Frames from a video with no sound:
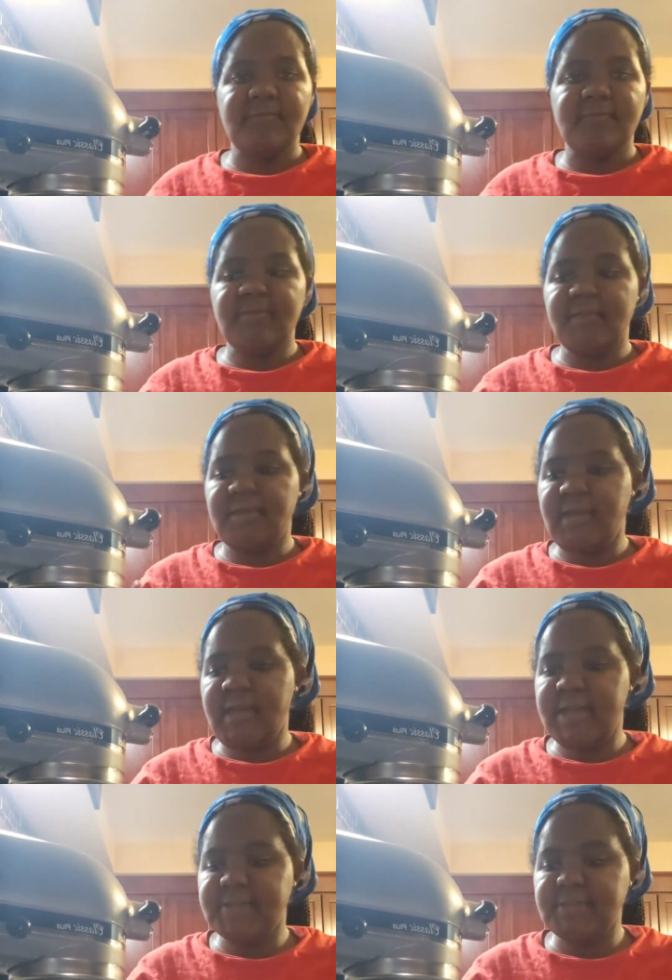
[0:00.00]
the
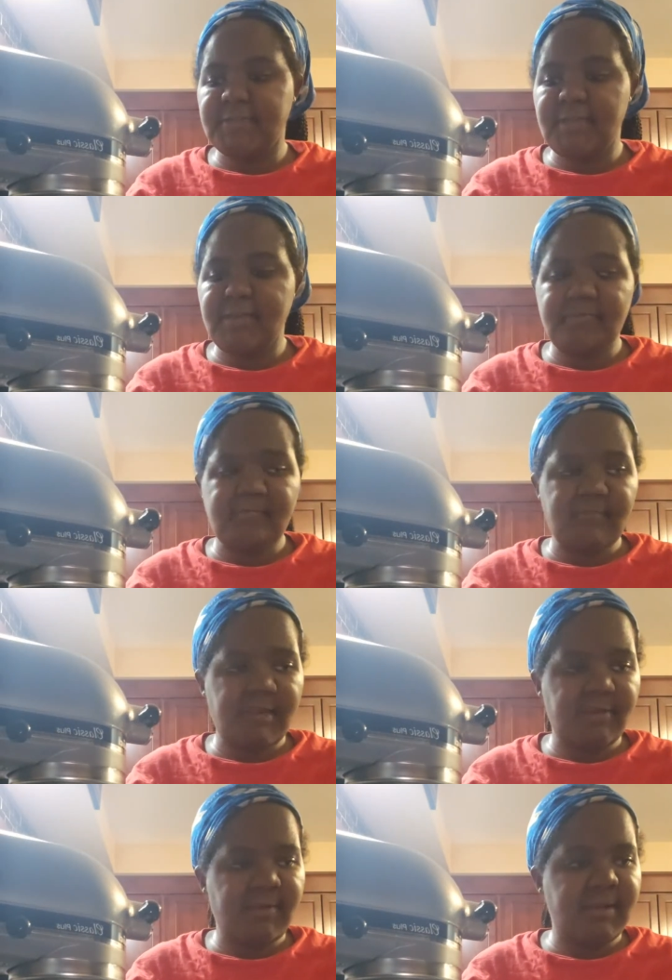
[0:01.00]
egg skin
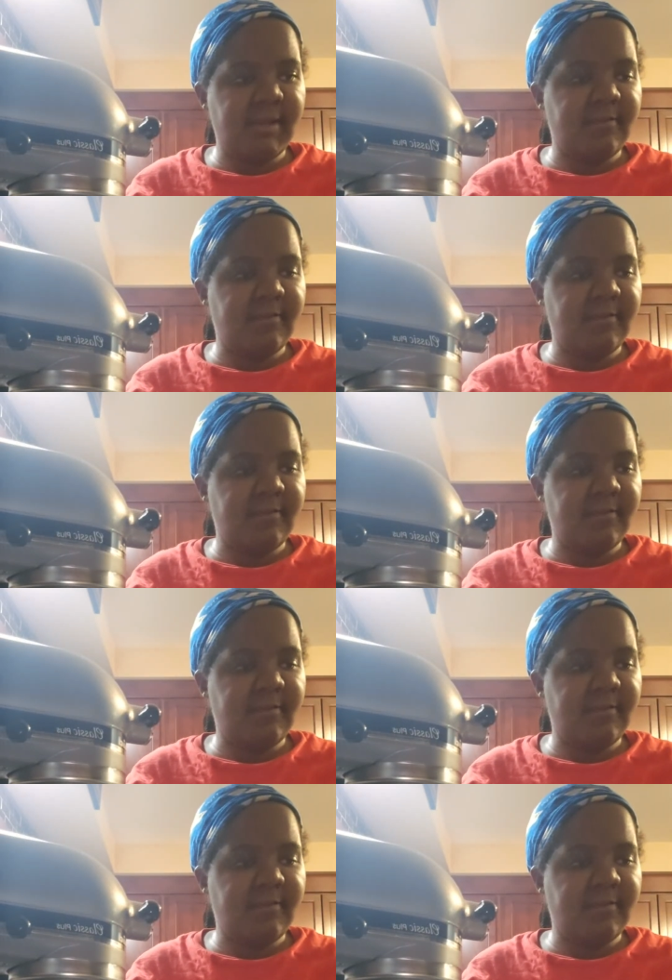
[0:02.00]
getting ready,